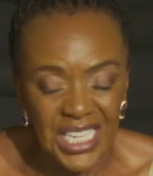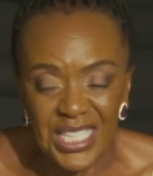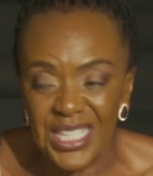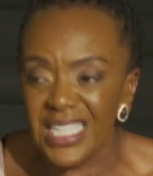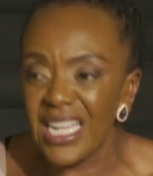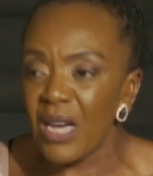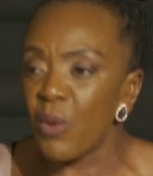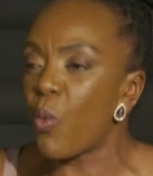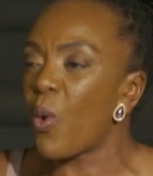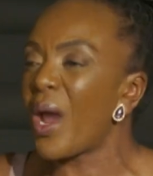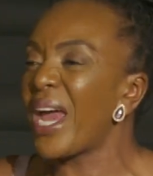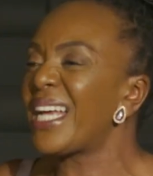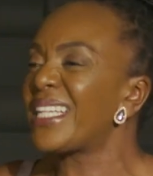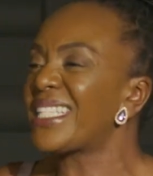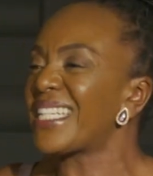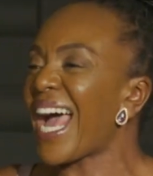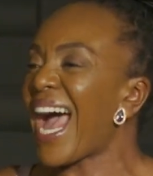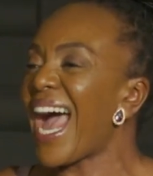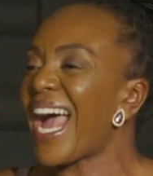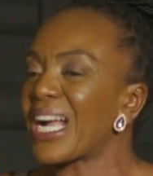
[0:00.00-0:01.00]
It's the
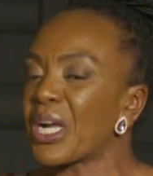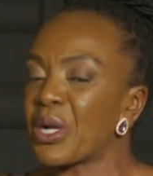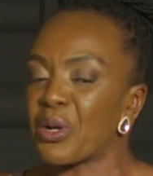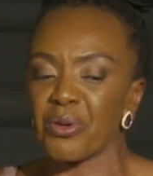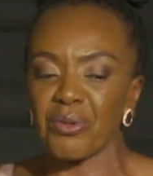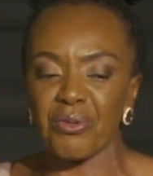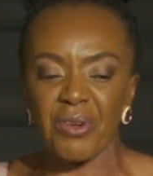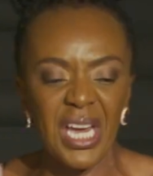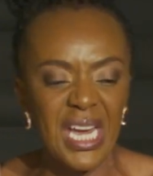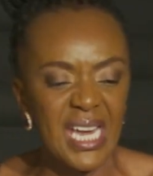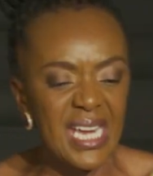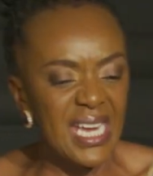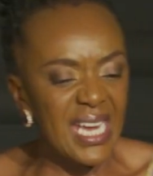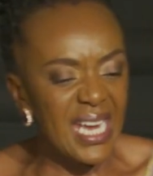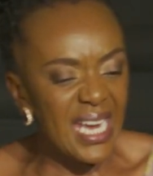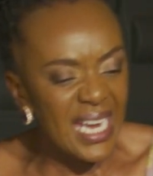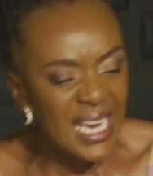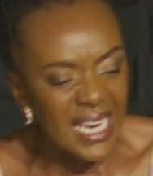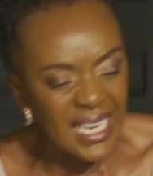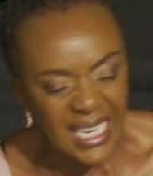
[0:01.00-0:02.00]
word
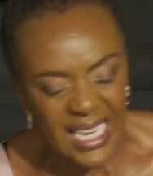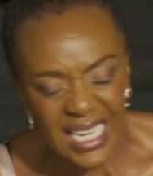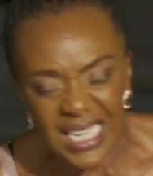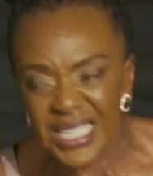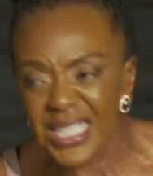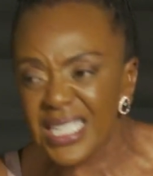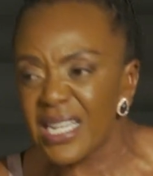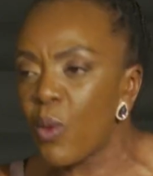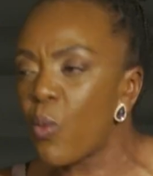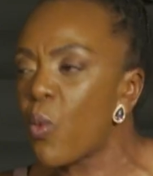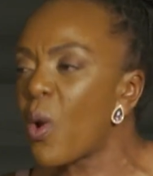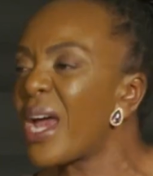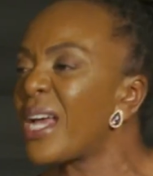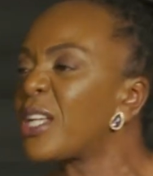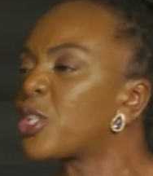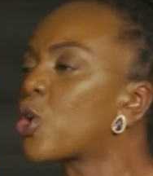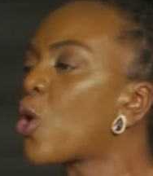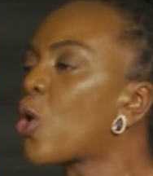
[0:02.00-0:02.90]
agreeing. It's the word